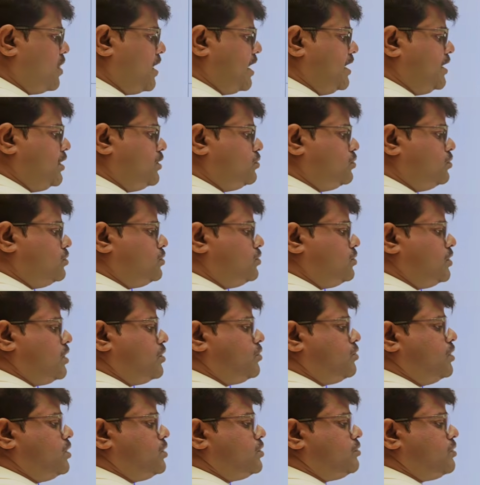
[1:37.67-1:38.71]
y22
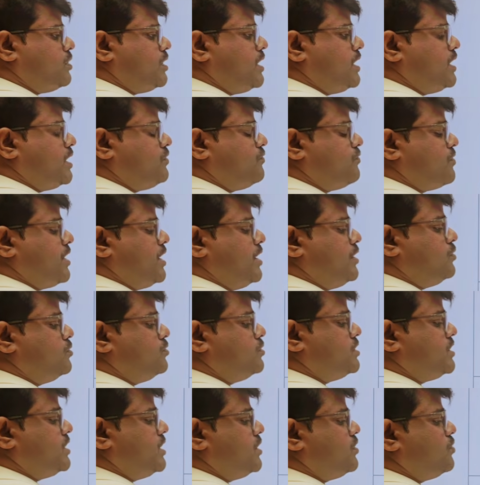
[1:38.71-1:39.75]
equal to 8,
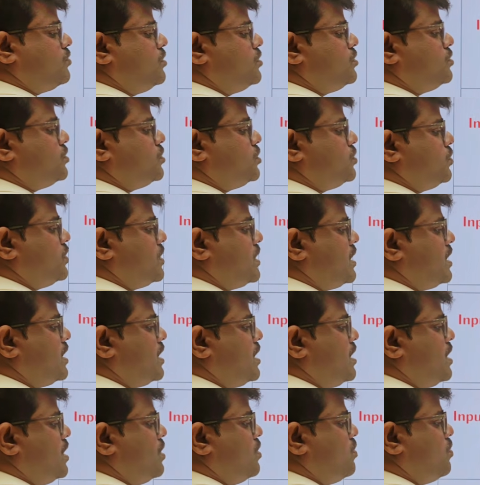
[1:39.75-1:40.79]
y23 equal to 12,
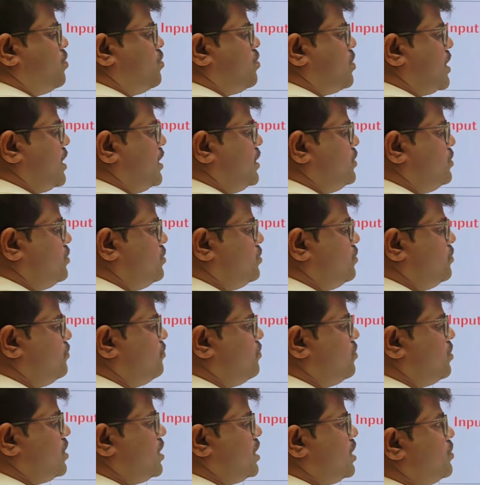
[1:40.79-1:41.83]

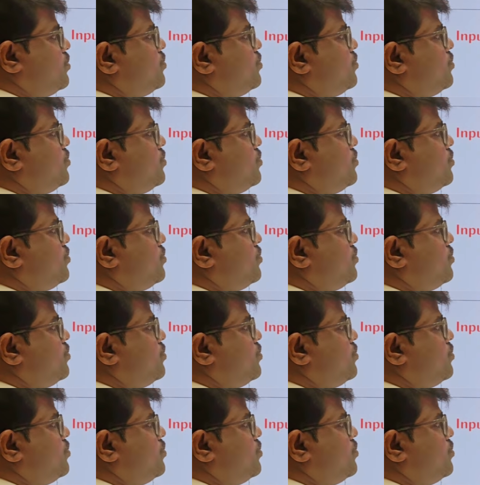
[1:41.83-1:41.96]
y24